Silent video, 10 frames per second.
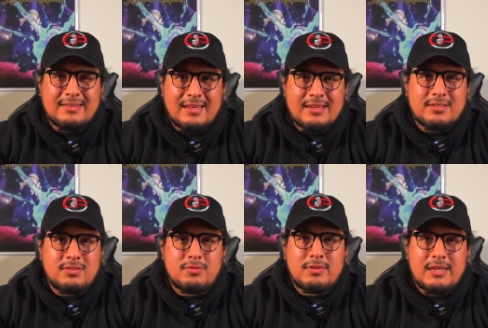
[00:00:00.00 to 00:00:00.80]
things
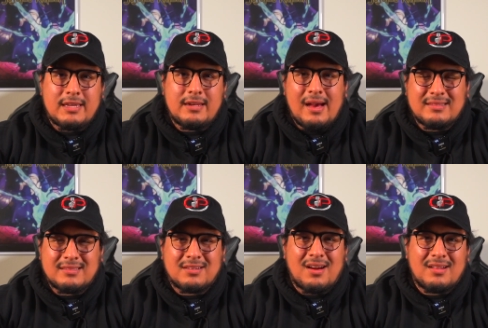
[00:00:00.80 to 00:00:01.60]
you need as
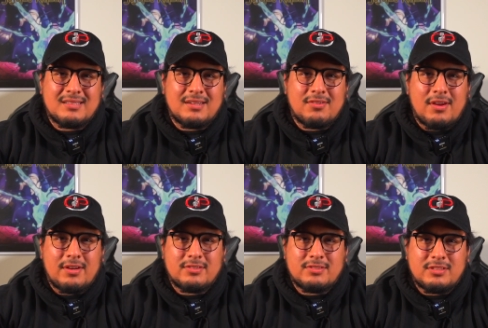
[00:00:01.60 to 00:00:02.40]
a content creator